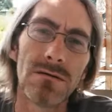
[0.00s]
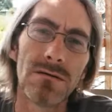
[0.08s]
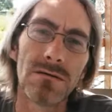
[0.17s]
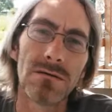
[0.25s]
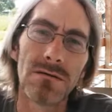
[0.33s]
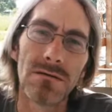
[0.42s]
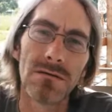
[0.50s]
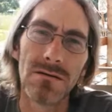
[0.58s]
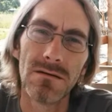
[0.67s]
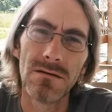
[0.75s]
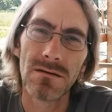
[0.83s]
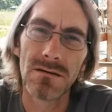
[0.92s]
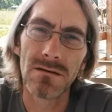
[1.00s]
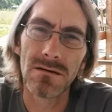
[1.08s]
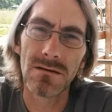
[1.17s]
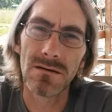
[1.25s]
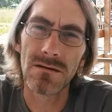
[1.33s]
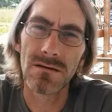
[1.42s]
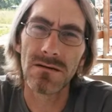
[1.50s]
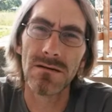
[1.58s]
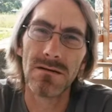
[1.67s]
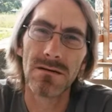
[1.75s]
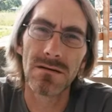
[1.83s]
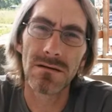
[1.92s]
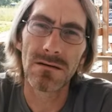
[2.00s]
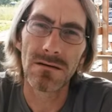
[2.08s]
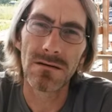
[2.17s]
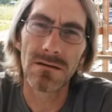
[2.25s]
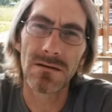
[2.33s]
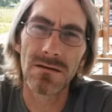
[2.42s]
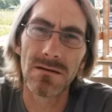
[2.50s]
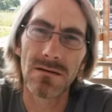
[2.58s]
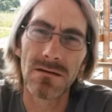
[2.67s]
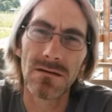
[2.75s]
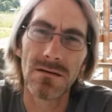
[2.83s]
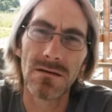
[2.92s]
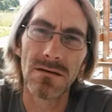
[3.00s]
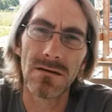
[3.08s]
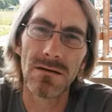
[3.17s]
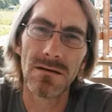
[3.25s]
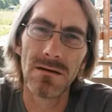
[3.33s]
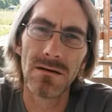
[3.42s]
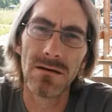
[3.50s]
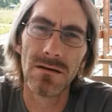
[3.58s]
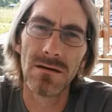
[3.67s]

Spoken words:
[no speech]